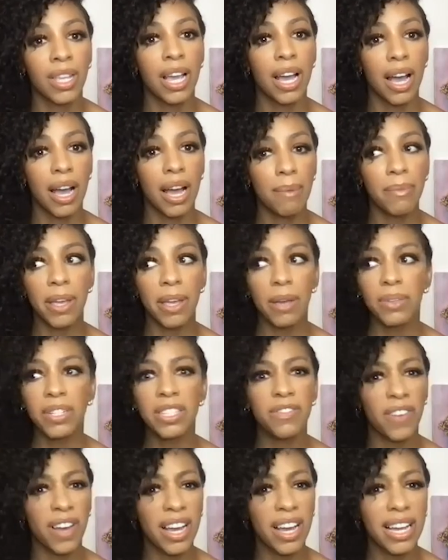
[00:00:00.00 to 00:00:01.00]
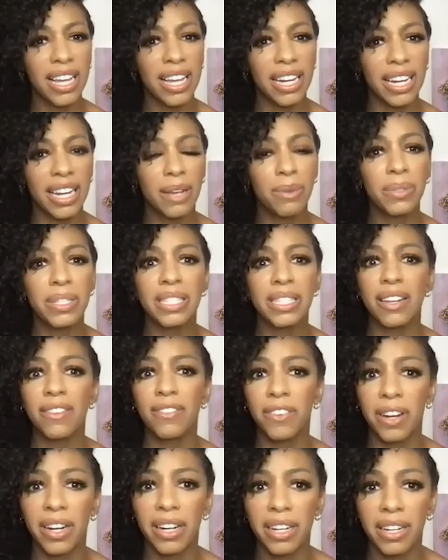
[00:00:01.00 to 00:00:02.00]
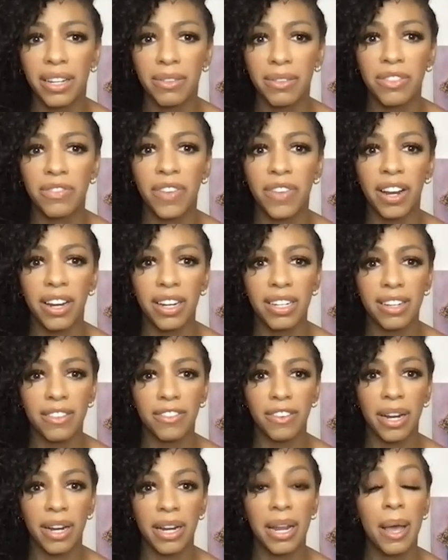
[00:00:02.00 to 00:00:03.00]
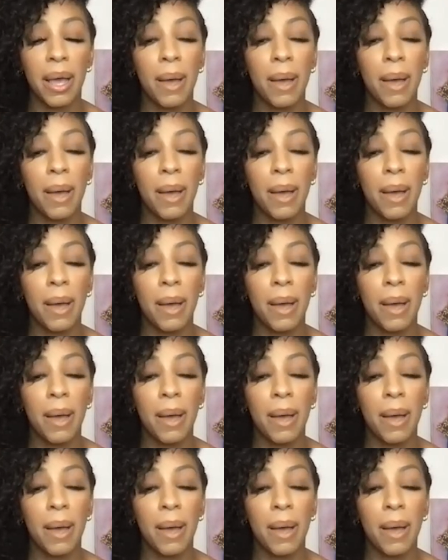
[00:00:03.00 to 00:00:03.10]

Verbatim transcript: Um, it was fun. It was different. It was very different.